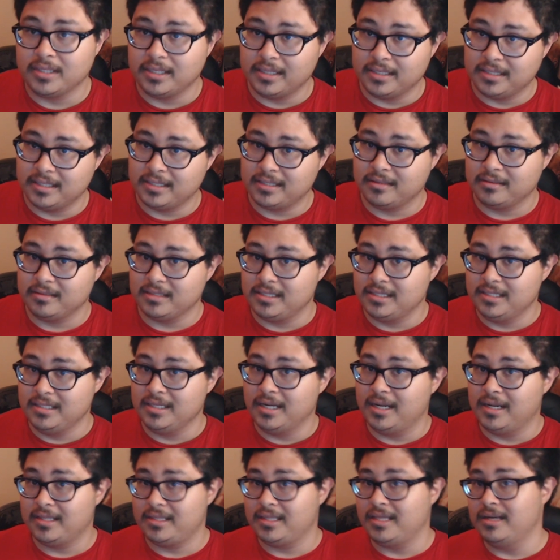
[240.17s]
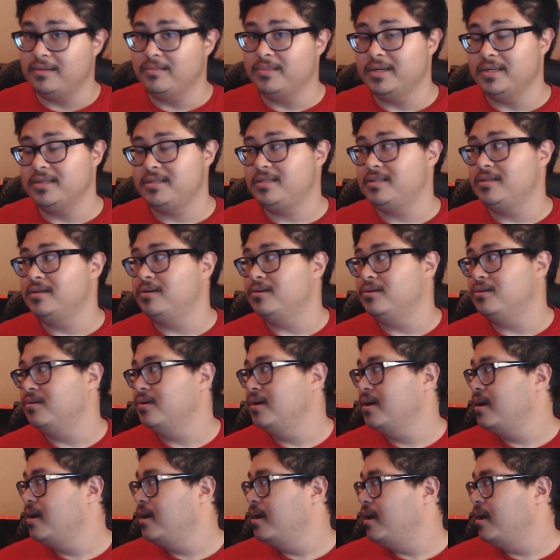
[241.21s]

closet. There's not that much, so